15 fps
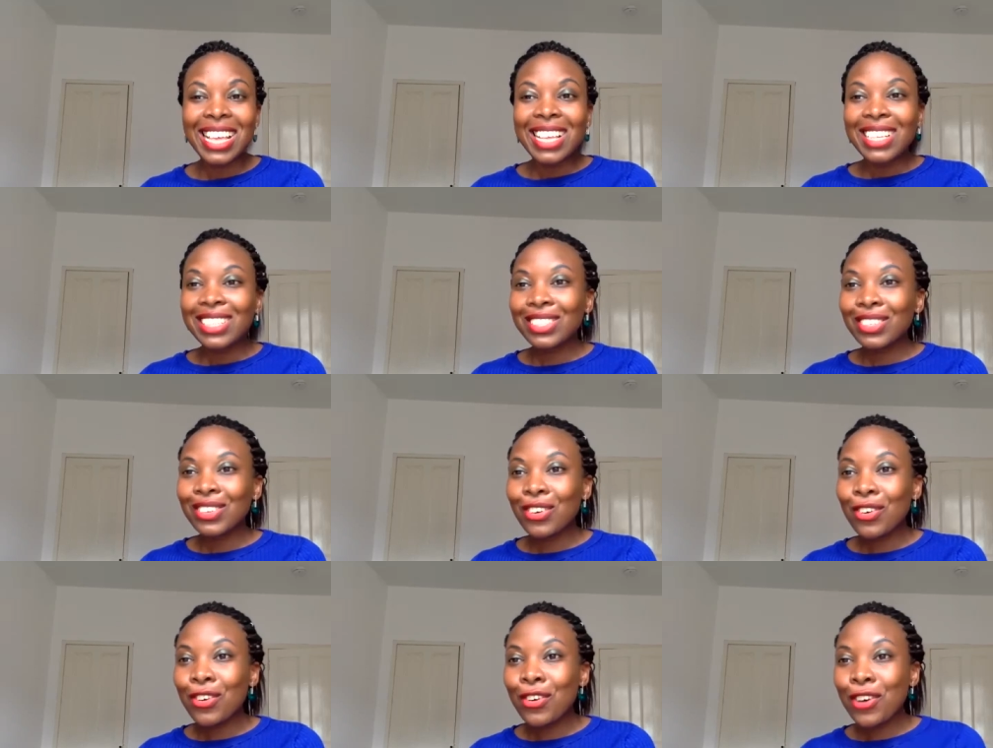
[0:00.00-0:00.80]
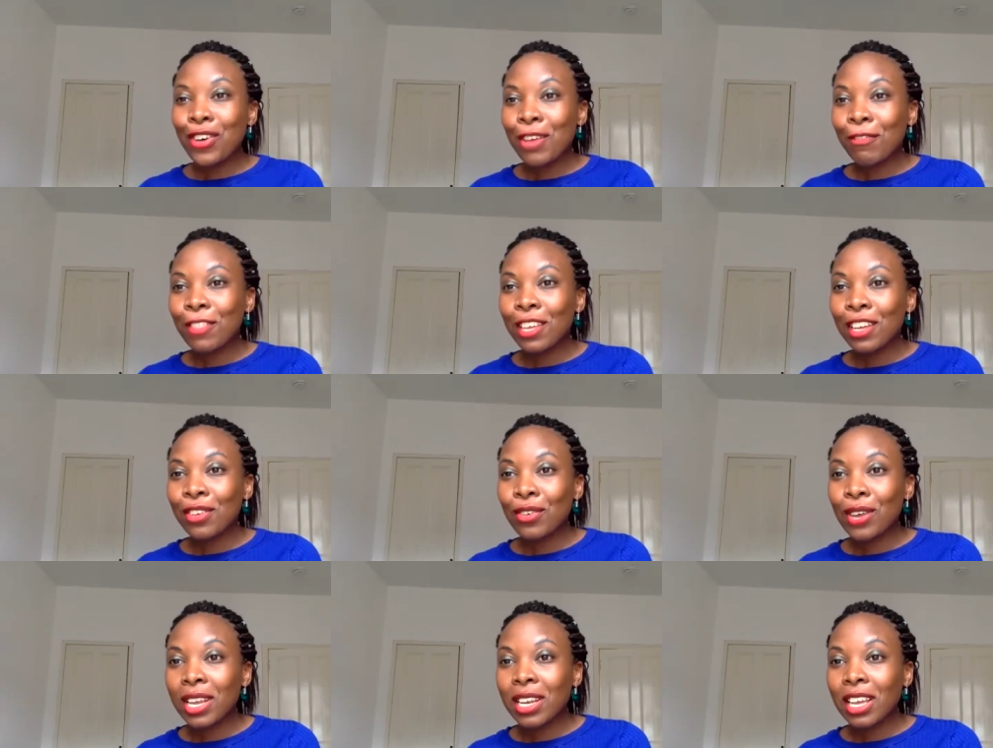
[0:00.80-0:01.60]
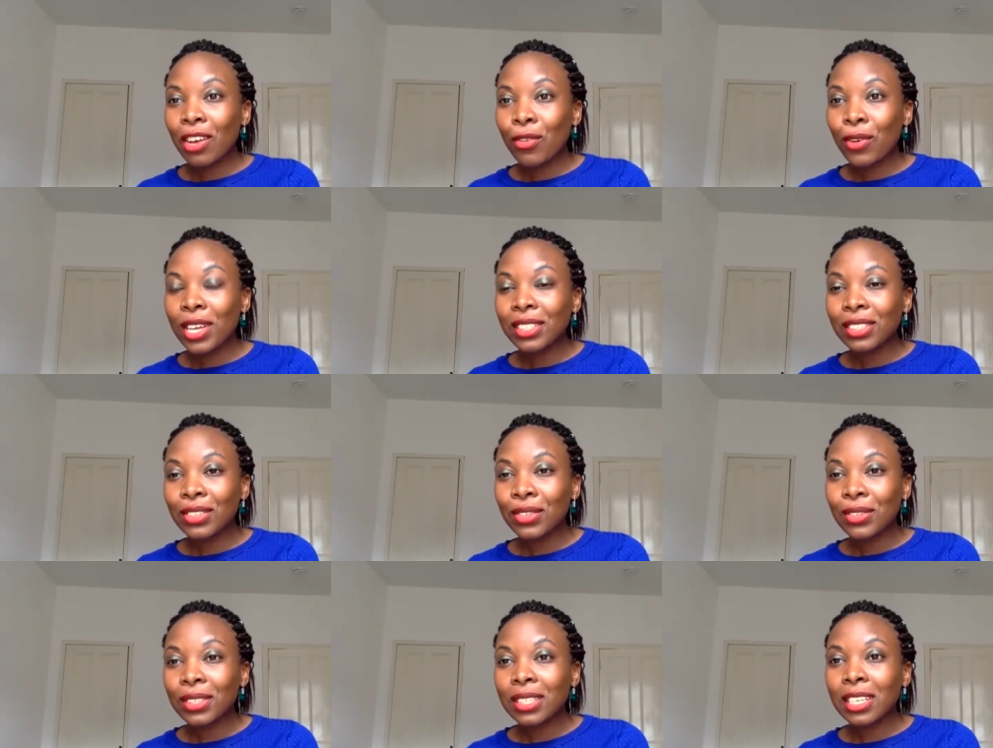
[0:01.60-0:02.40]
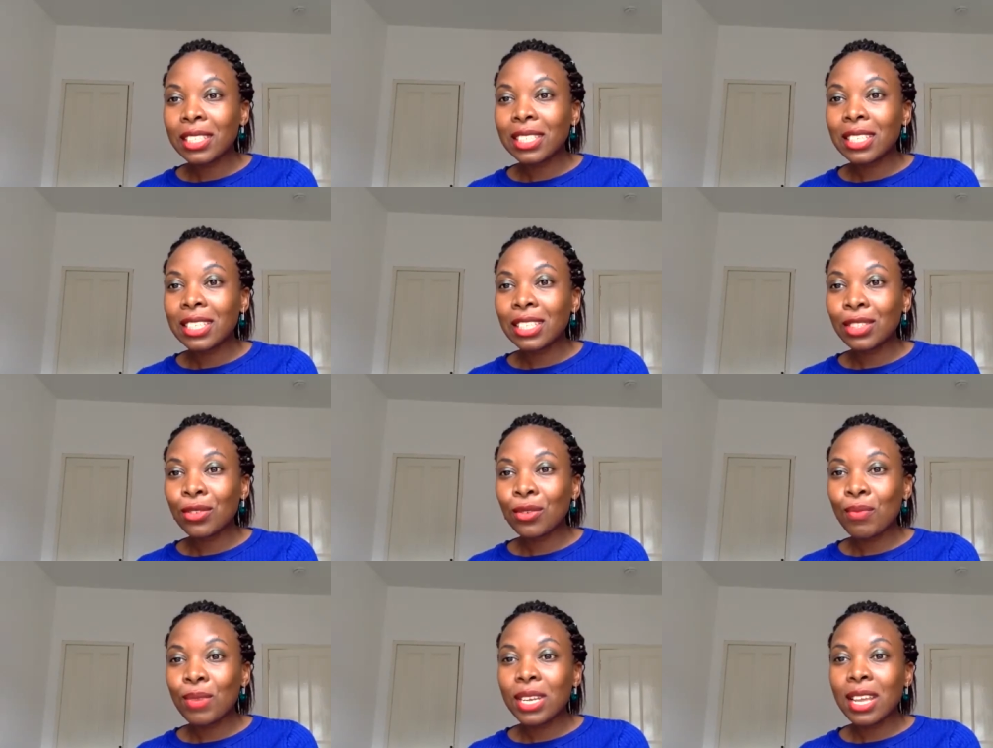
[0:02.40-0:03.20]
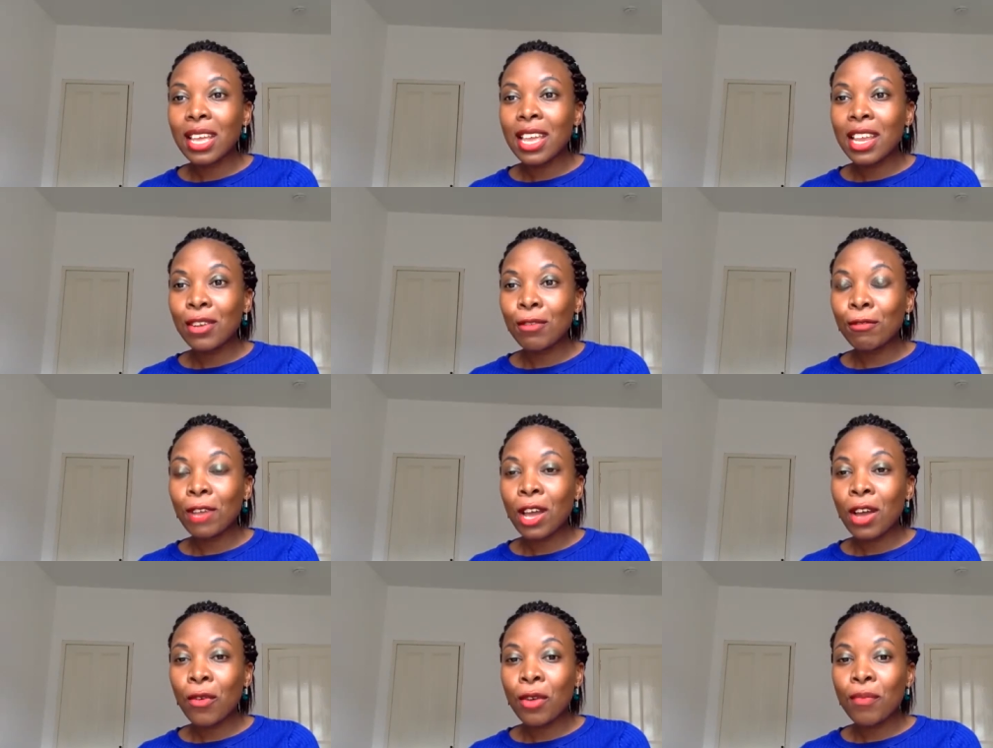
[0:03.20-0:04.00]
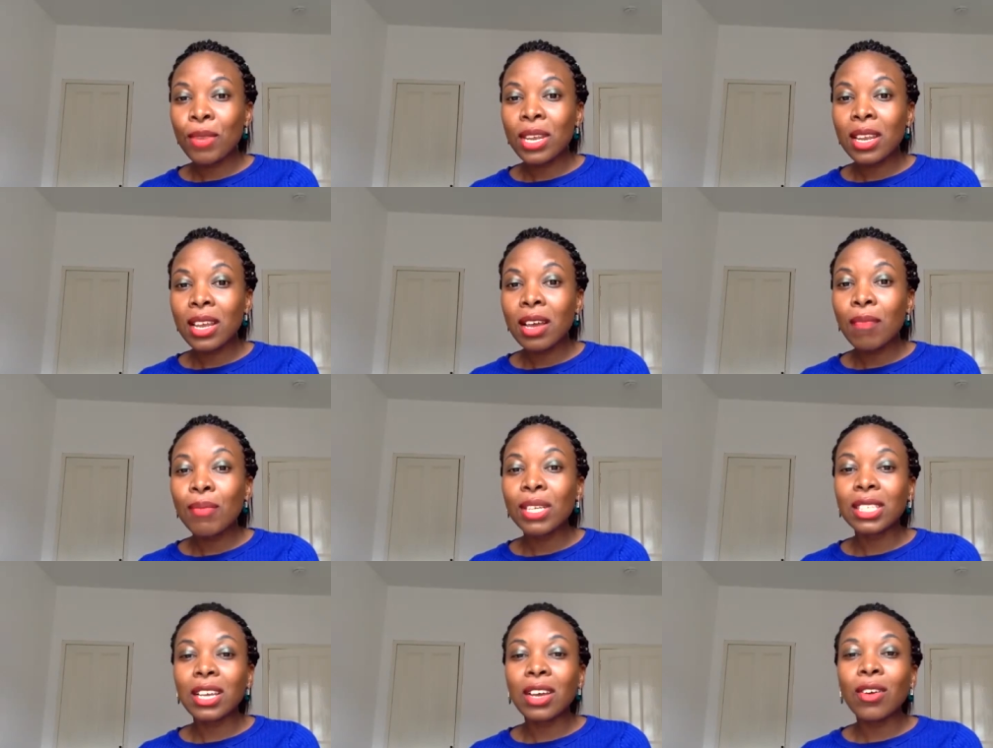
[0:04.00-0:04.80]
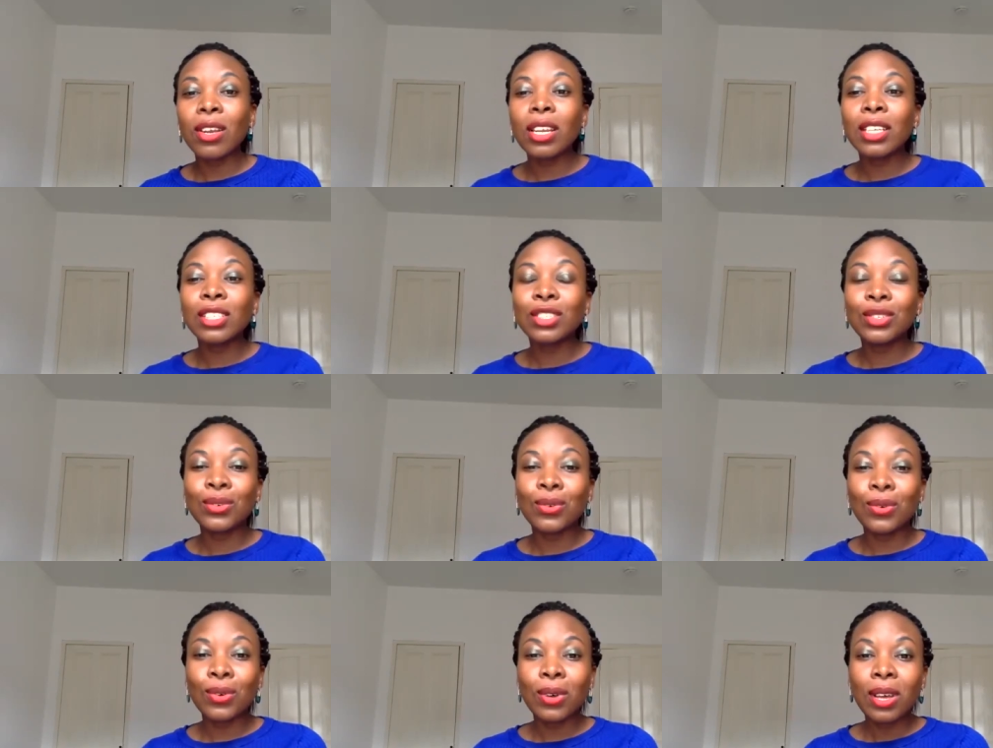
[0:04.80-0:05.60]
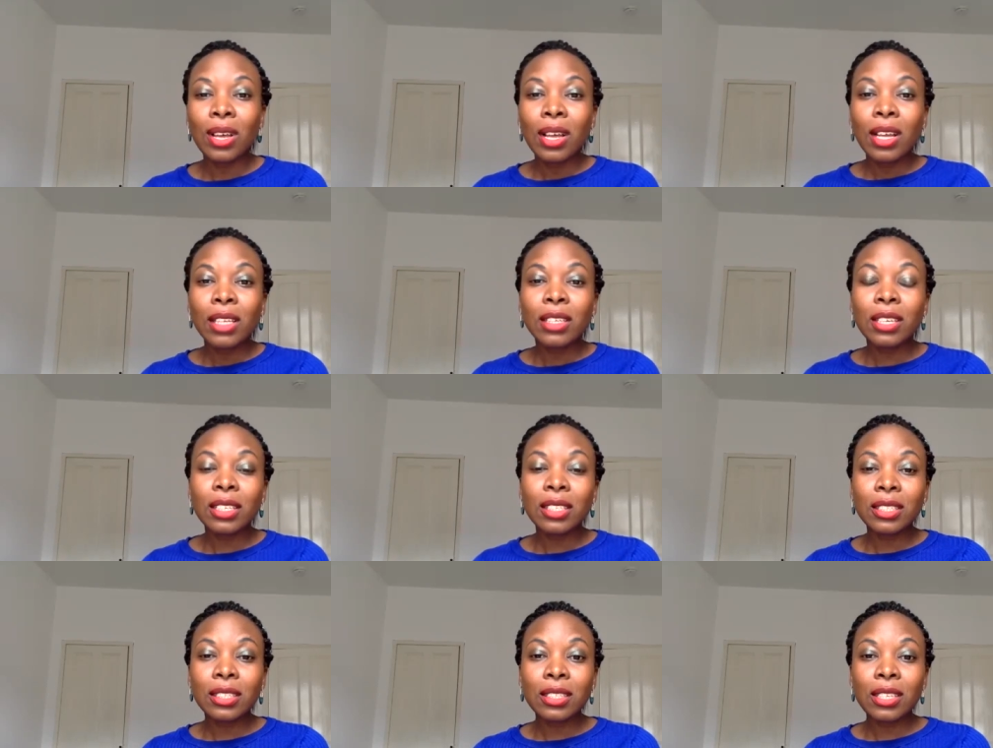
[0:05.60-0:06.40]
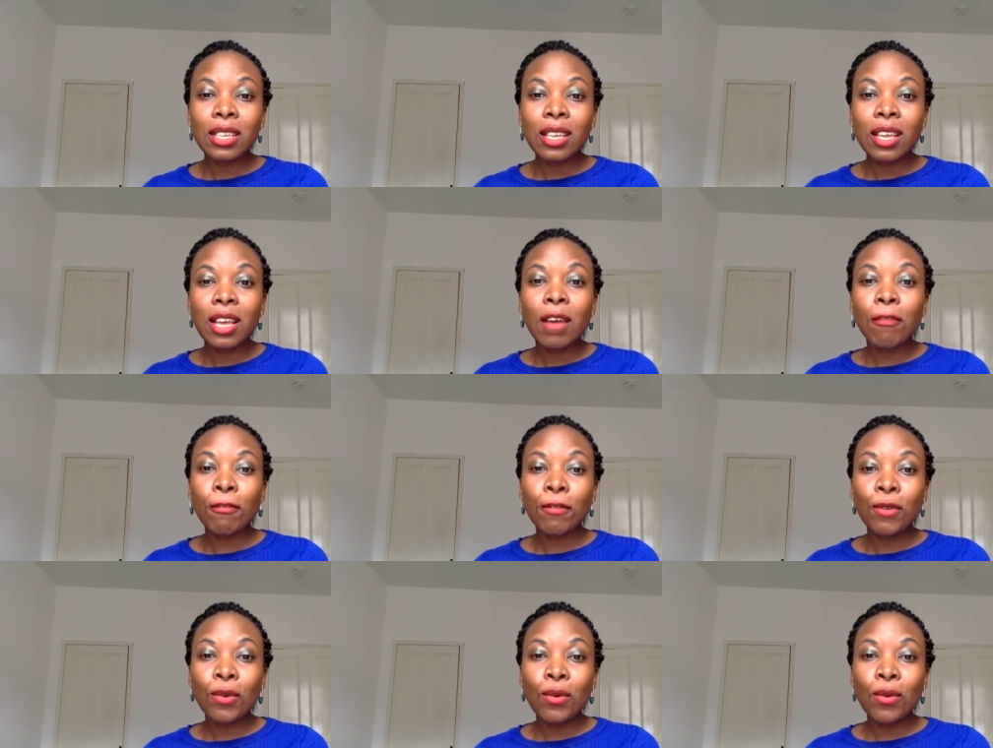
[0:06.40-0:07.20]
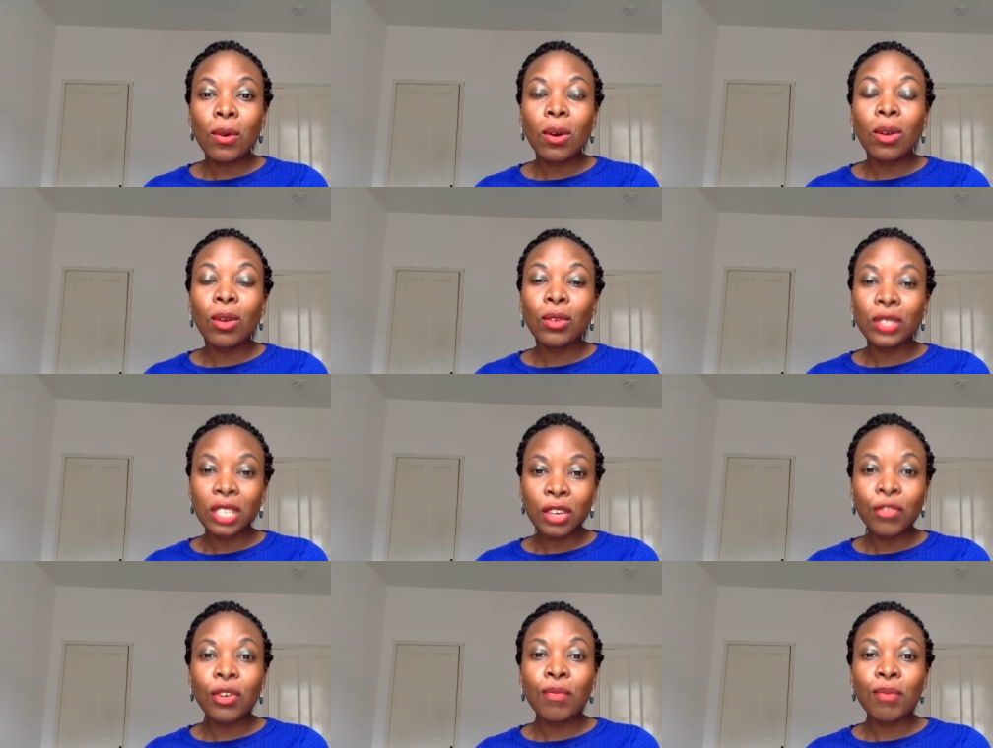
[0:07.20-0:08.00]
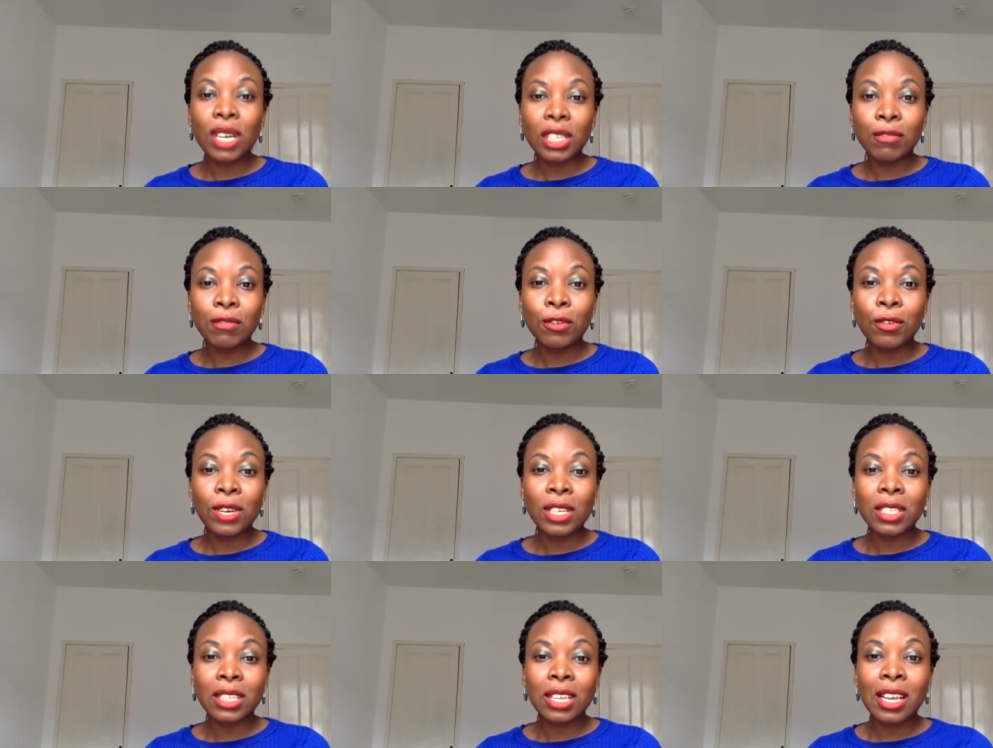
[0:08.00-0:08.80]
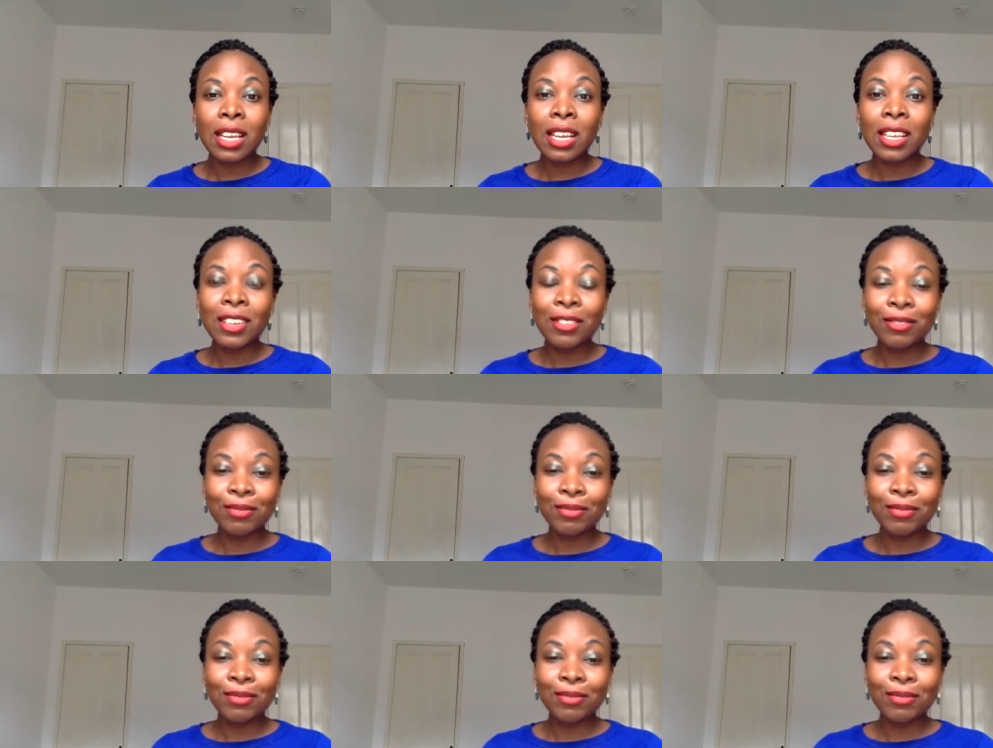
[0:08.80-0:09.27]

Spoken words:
So if there are no any questions, that this will be the end of our webinar, but I'll let you just say a few closing remarks for us, Ailly.